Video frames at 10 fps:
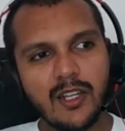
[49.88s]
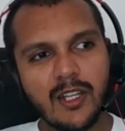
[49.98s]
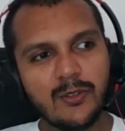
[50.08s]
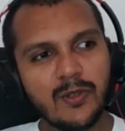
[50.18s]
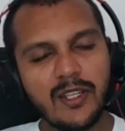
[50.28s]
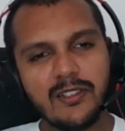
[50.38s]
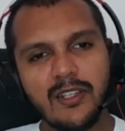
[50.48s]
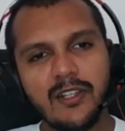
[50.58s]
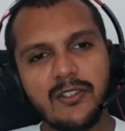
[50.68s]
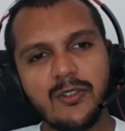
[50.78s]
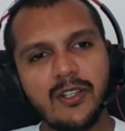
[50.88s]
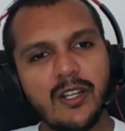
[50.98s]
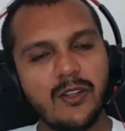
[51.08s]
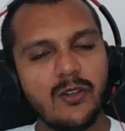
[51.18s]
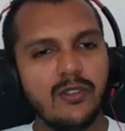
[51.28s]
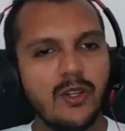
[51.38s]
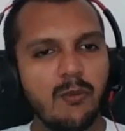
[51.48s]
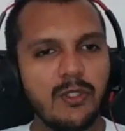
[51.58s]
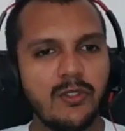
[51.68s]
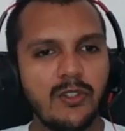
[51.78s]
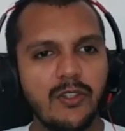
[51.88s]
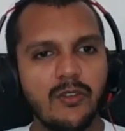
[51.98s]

as soon as I graduated, I got the opportunity